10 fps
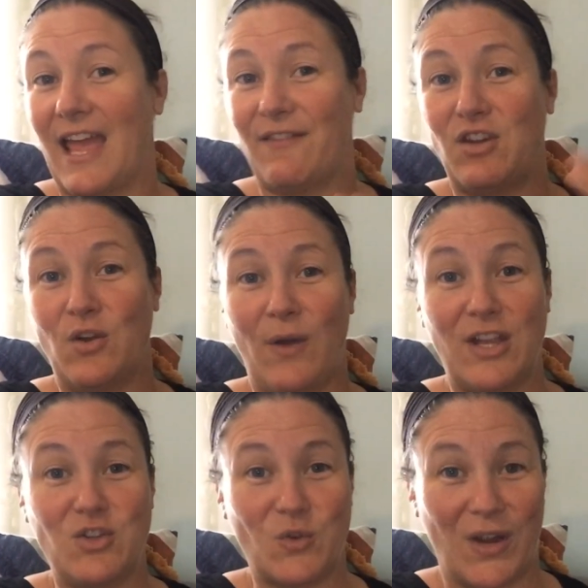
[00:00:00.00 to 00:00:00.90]
If you
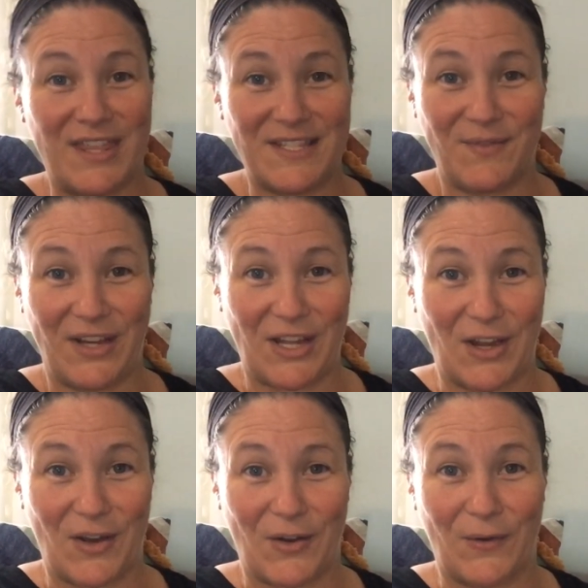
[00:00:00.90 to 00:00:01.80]
enjoy this
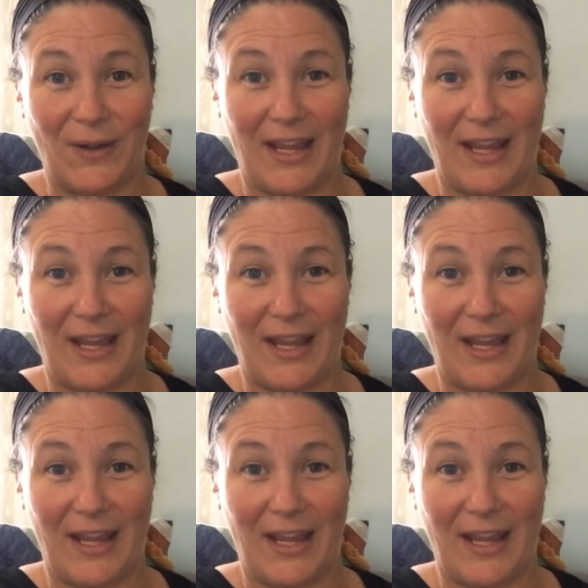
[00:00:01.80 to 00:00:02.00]
video